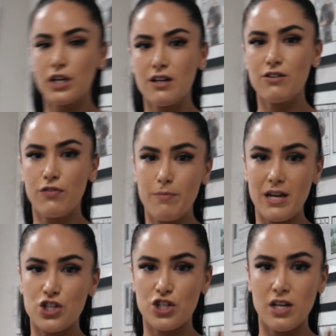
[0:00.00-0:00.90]
good
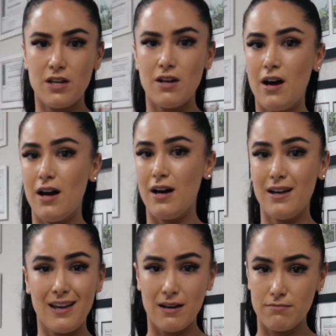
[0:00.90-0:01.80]
information,
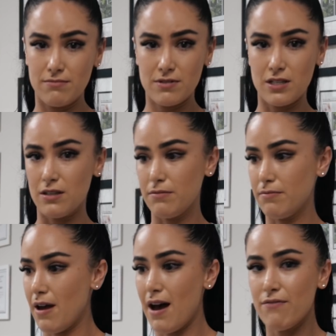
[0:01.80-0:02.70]
again, to
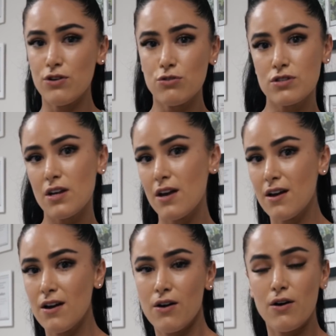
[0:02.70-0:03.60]
have those
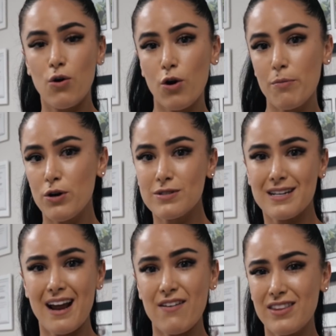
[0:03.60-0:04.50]
hormones
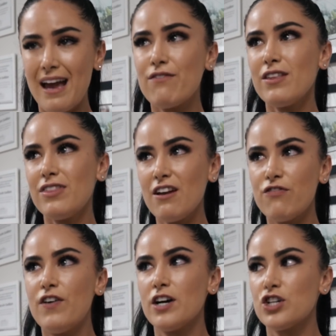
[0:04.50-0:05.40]
and everything
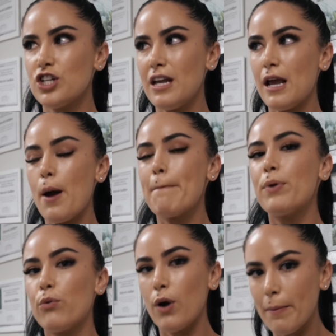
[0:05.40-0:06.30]
functioning
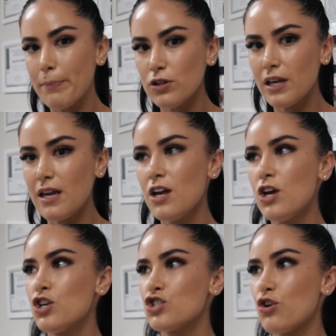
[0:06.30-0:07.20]
properly,
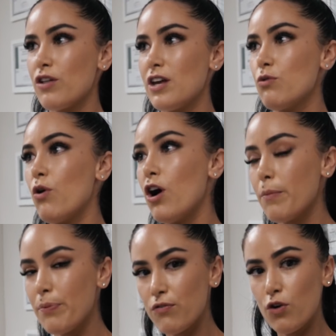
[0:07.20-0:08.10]
so that you are
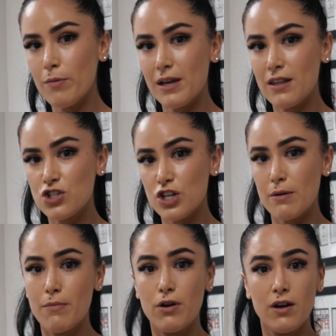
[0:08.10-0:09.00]
performing in the
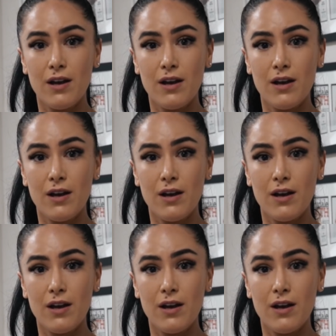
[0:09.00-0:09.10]
gym,